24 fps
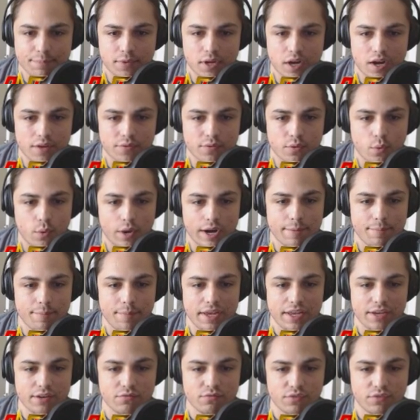off quite a
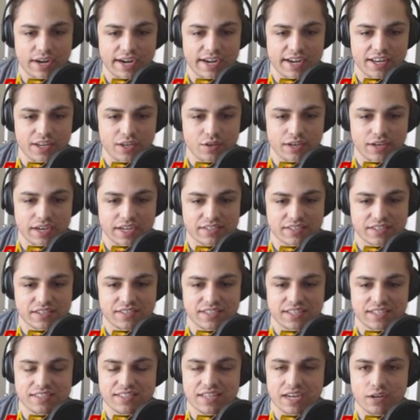bit in rating. You guys can
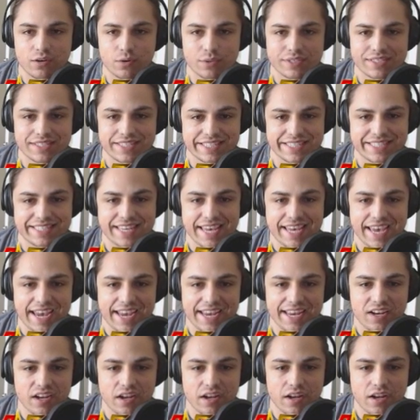see he's down to a
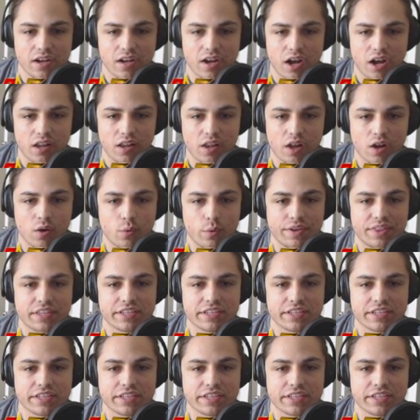68 along with